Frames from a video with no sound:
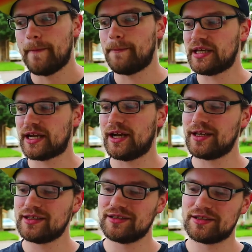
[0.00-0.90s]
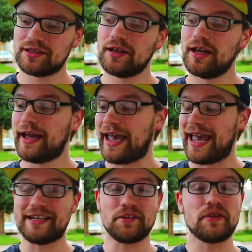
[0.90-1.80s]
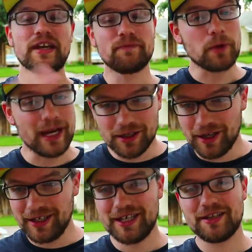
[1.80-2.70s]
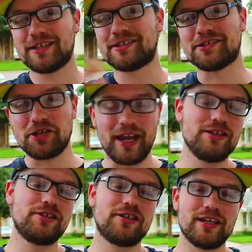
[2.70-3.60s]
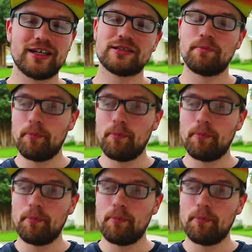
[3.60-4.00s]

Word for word: because, and they've retconned this and changed things,